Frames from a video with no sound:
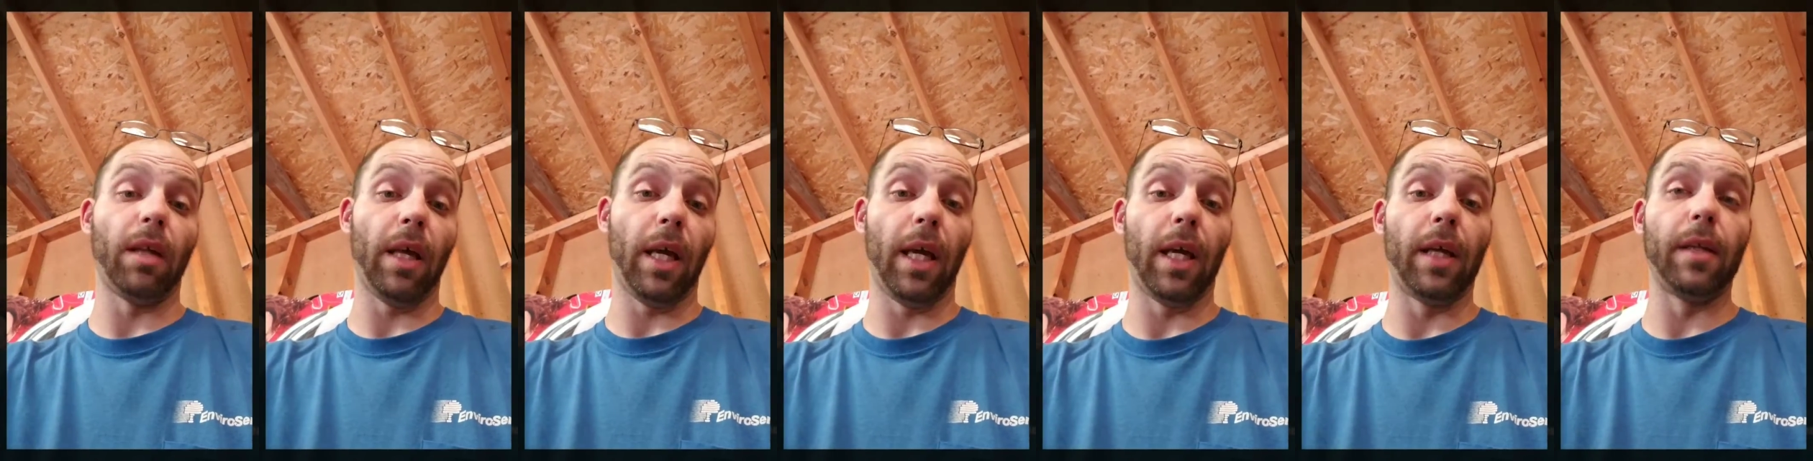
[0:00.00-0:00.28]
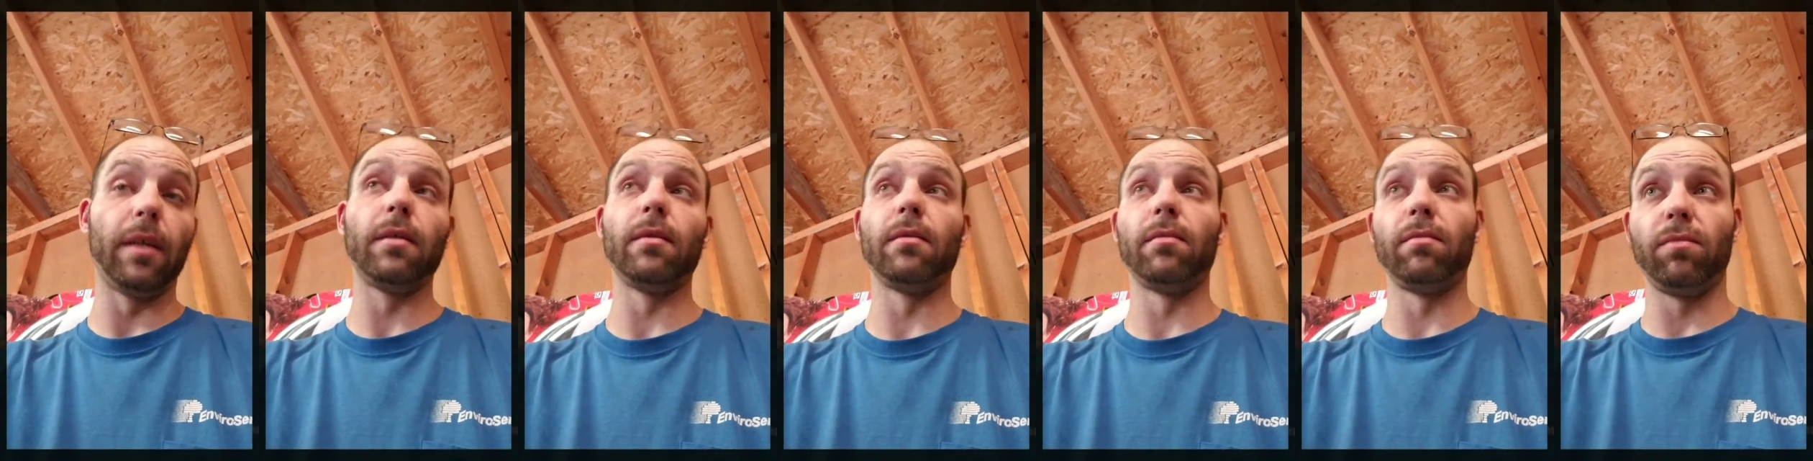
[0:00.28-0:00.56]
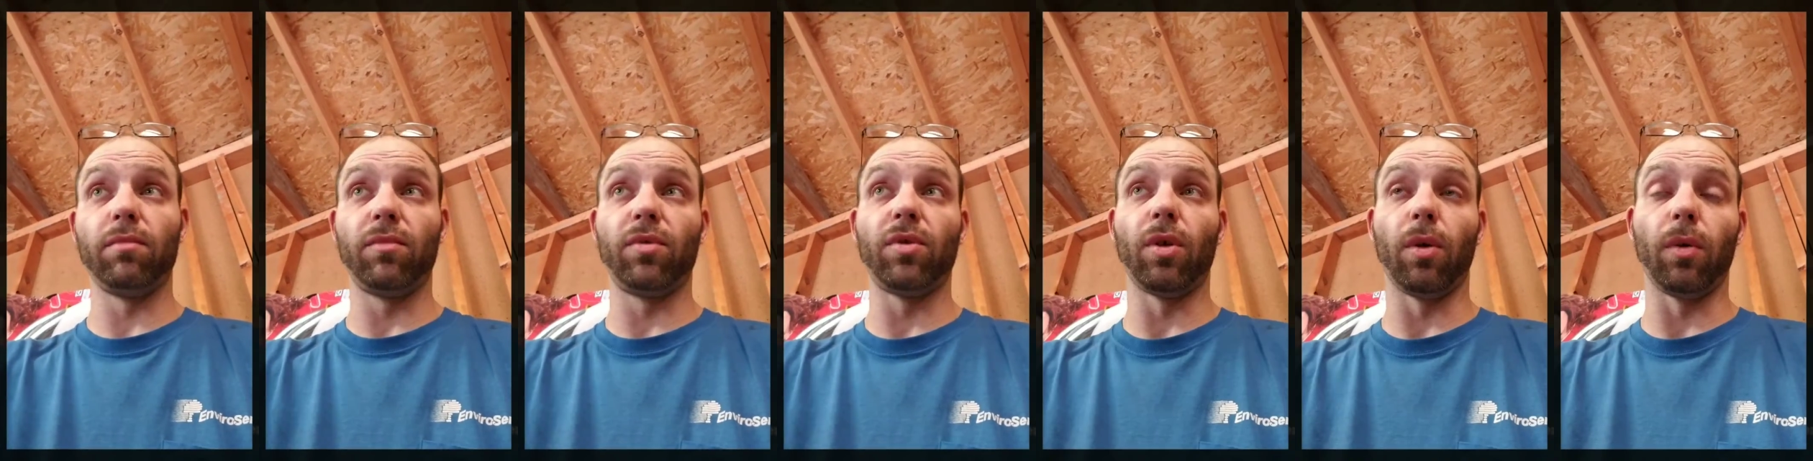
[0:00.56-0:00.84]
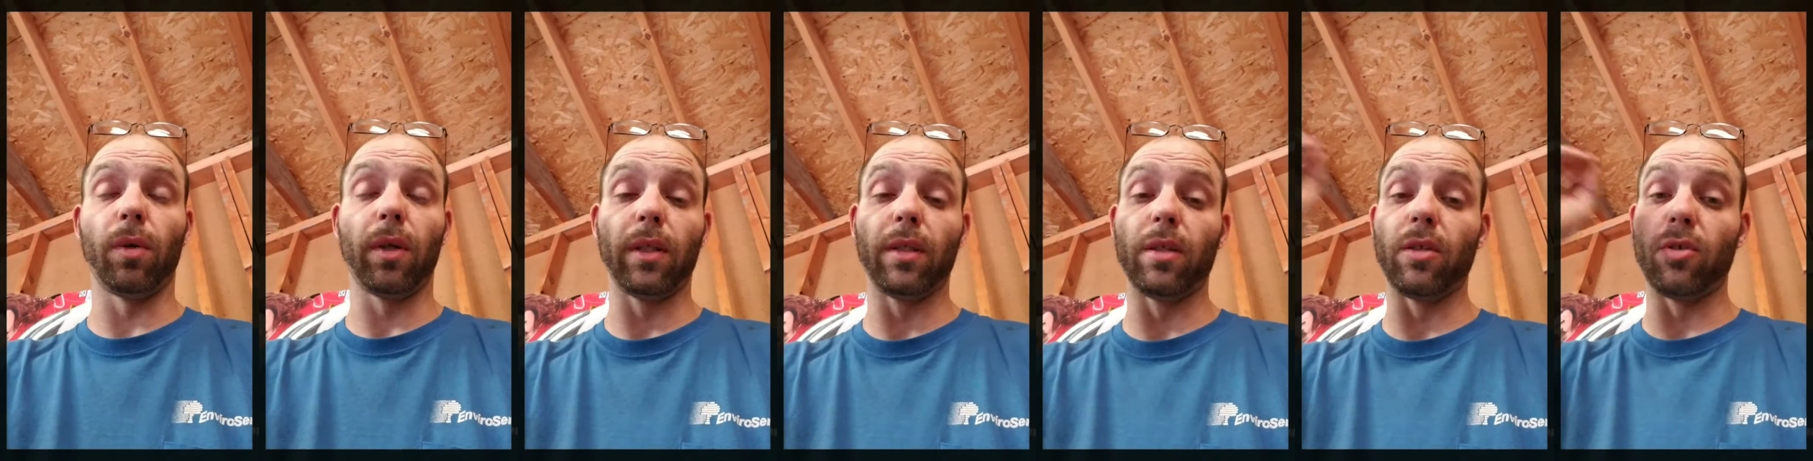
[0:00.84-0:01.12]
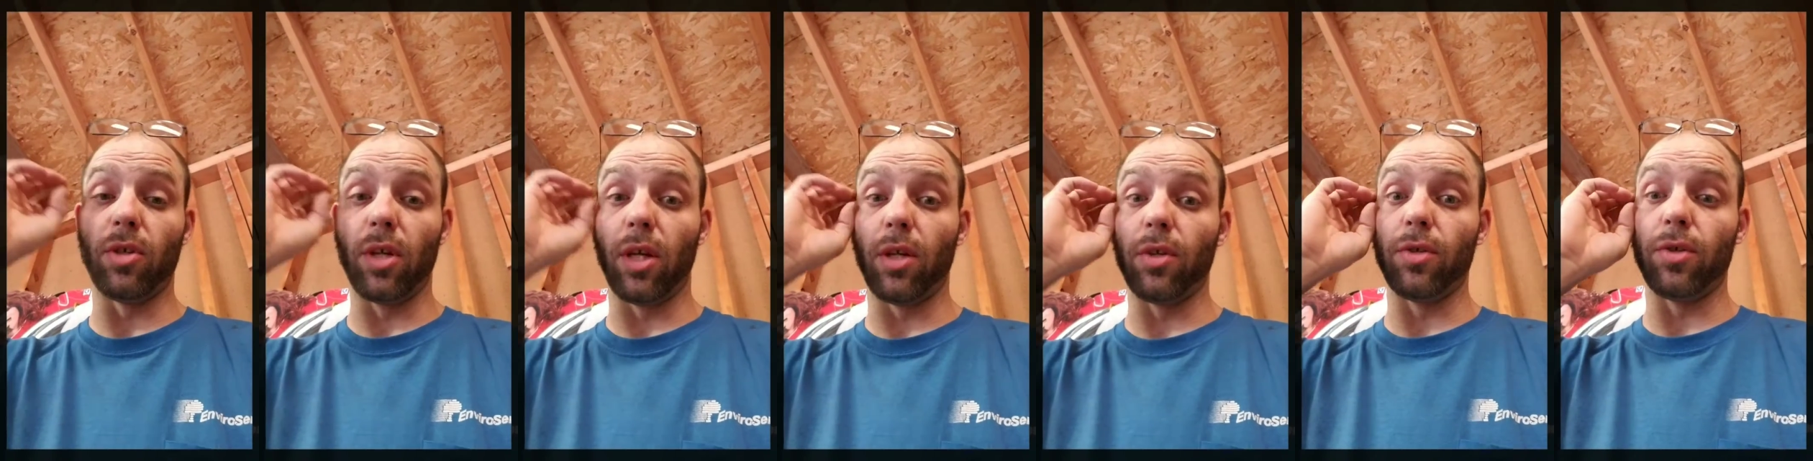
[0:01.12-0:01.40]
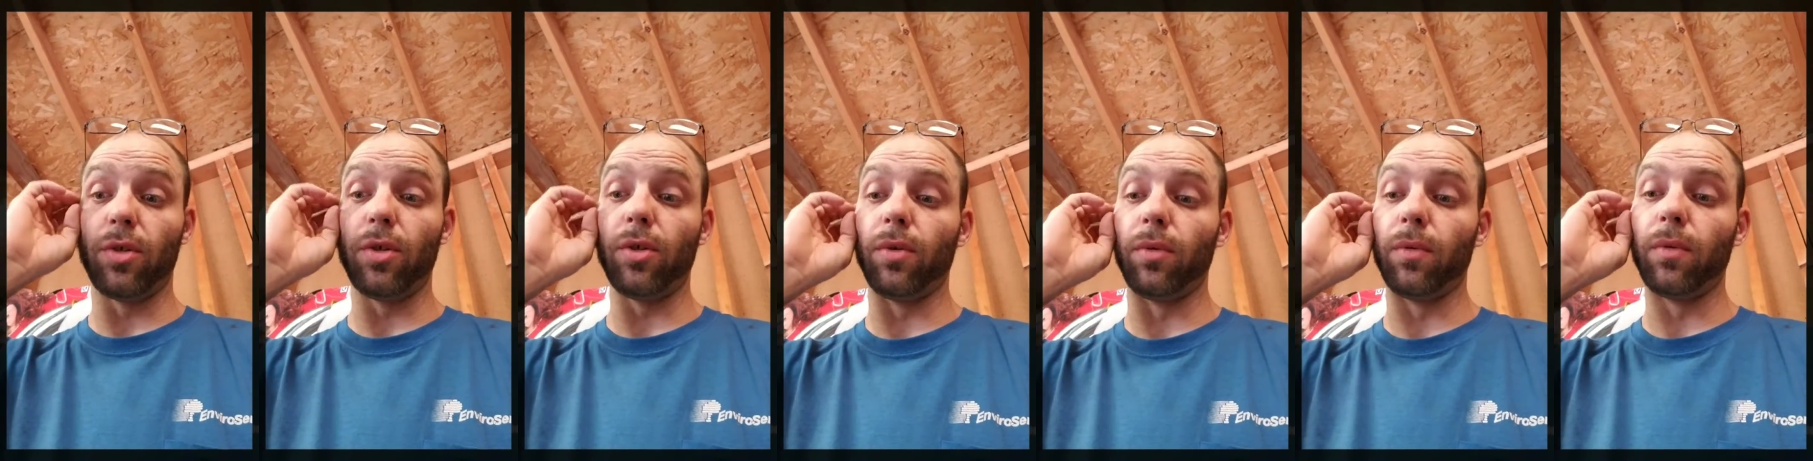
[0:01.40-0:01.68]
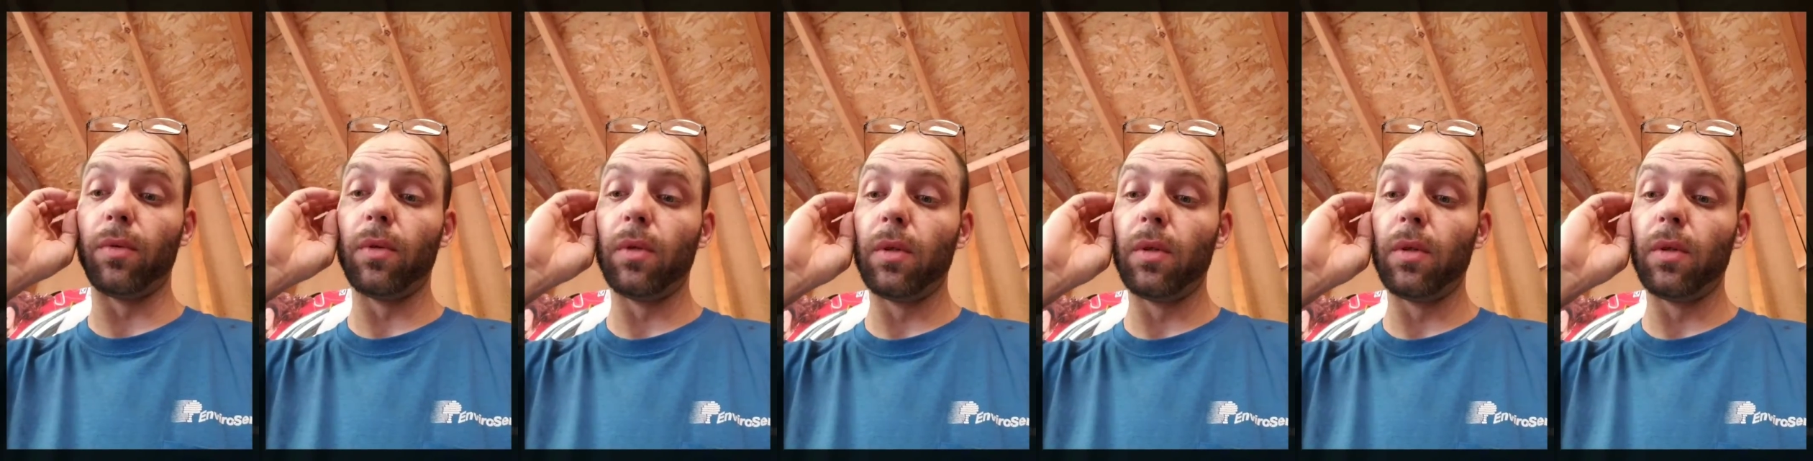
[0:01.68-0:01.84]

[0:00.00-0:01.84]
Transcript: eight. So can the Gen 2.